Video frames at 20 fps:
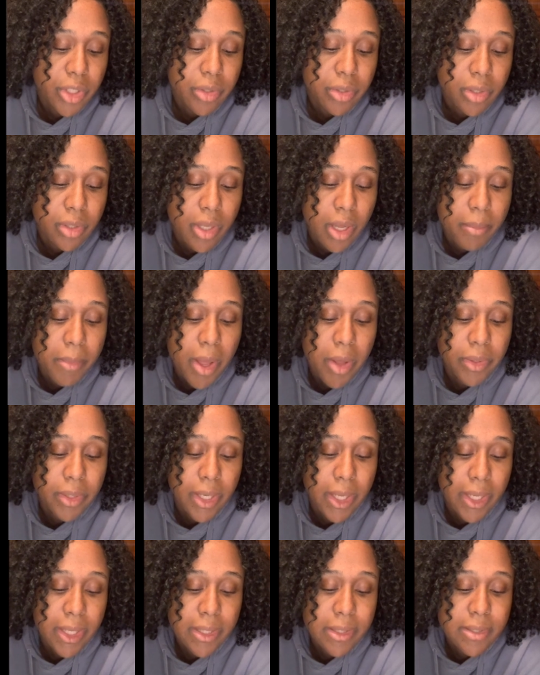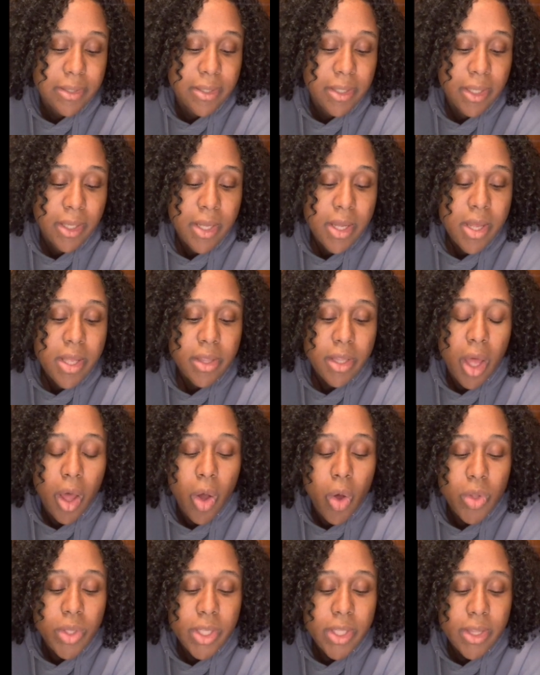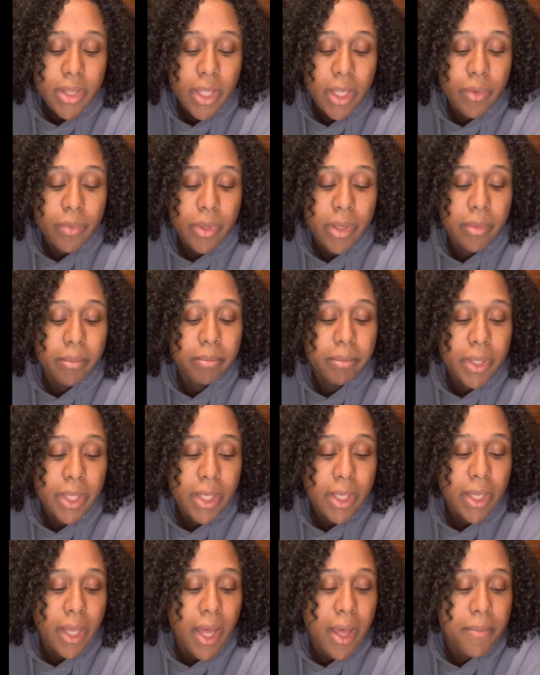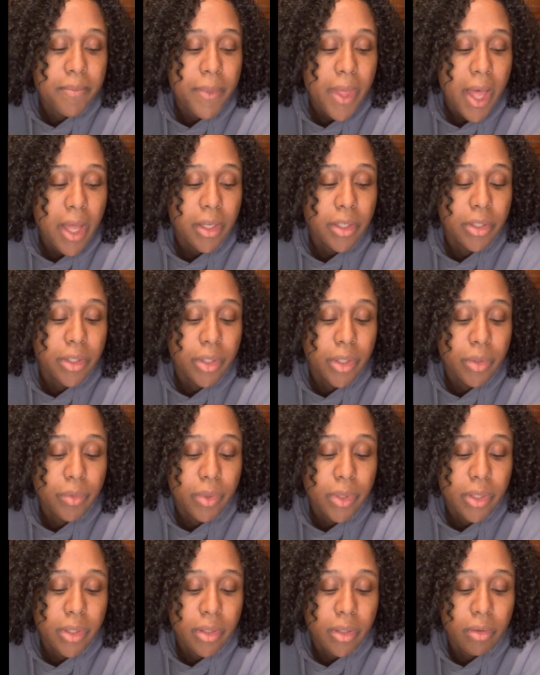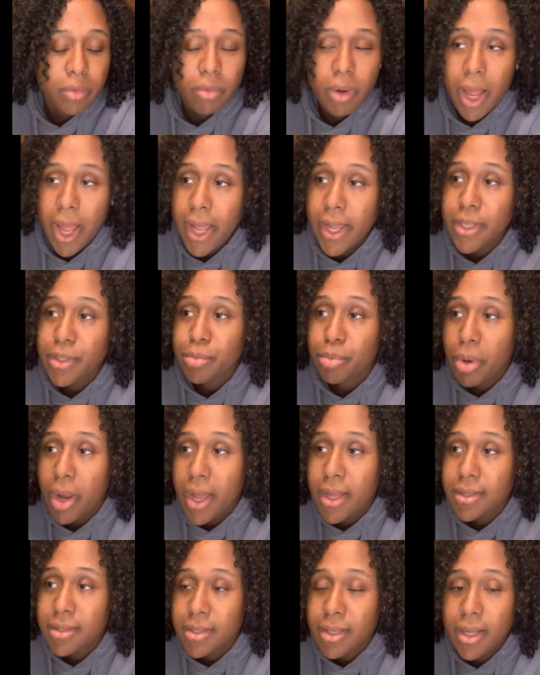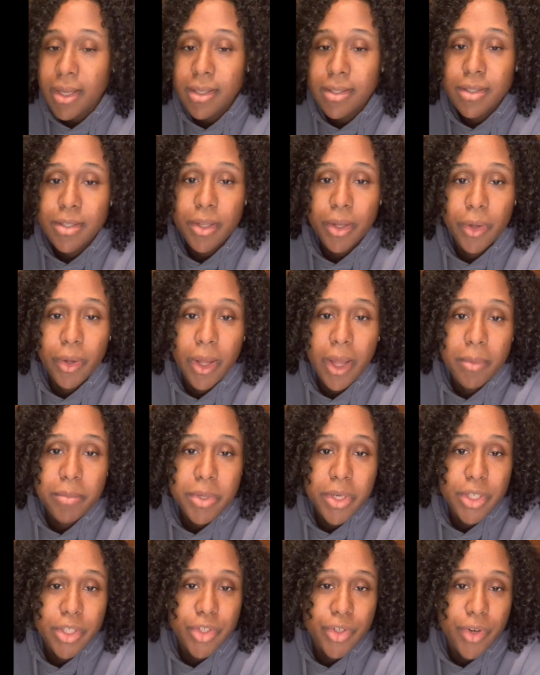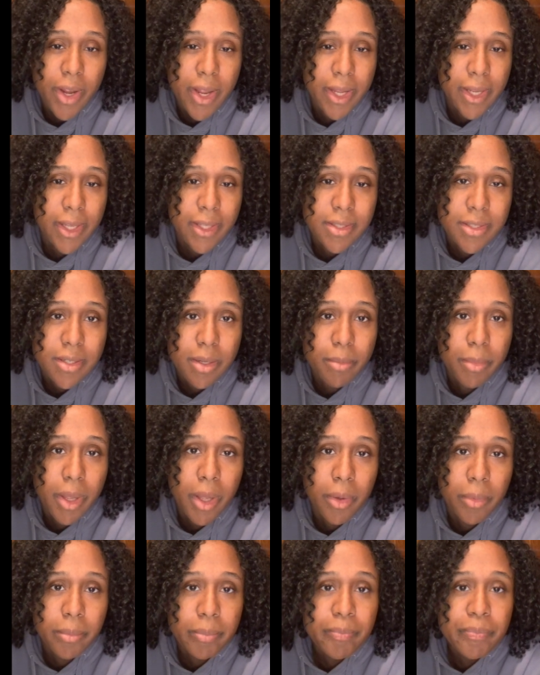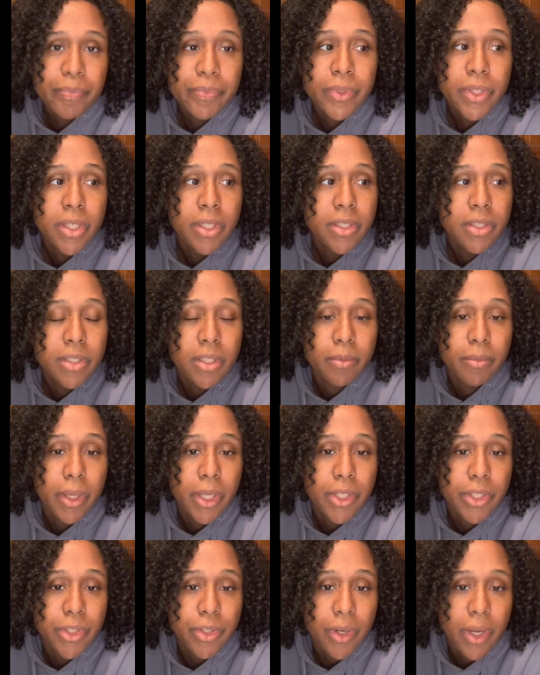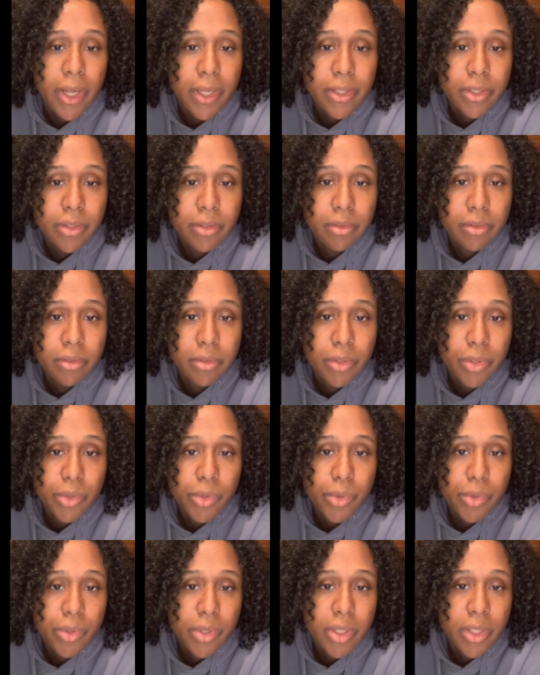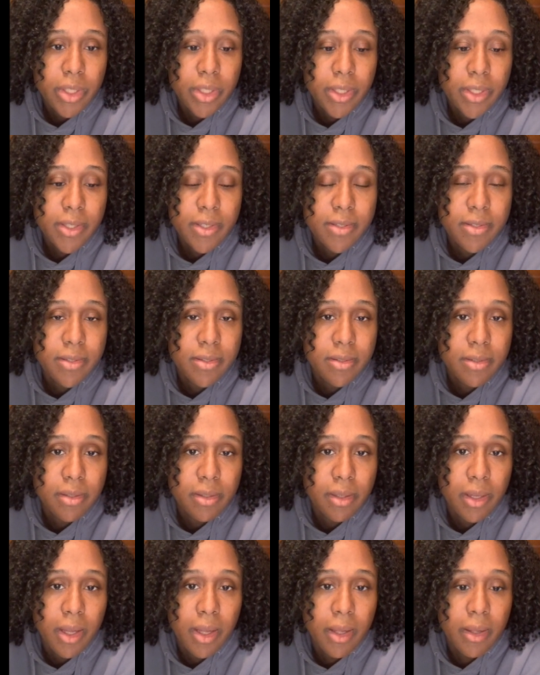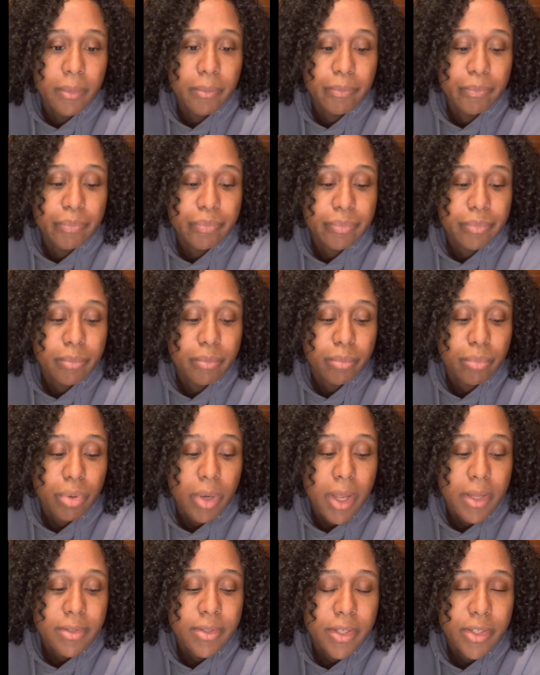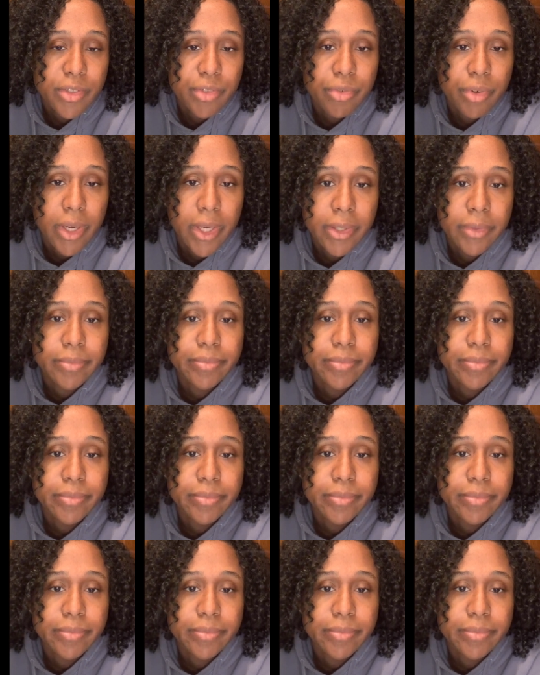come out nice. The only thing with me, I'm not good with the rise process, so I'm gonna try and get some help to make sure I do the yeast process right.